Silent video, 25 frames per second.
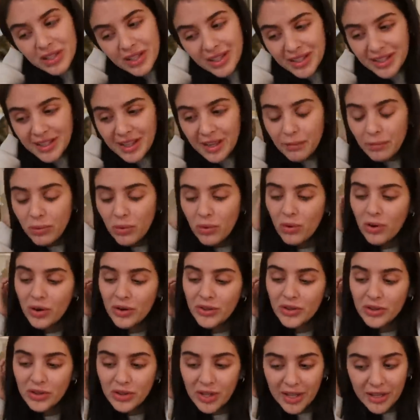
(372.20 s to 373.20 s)
like, get
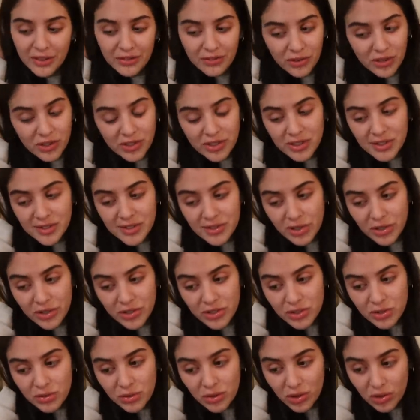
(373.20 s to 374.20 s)
bored or, like, for it to start
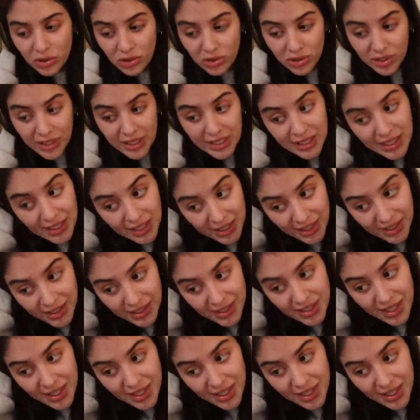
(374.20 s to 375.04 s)
too early in the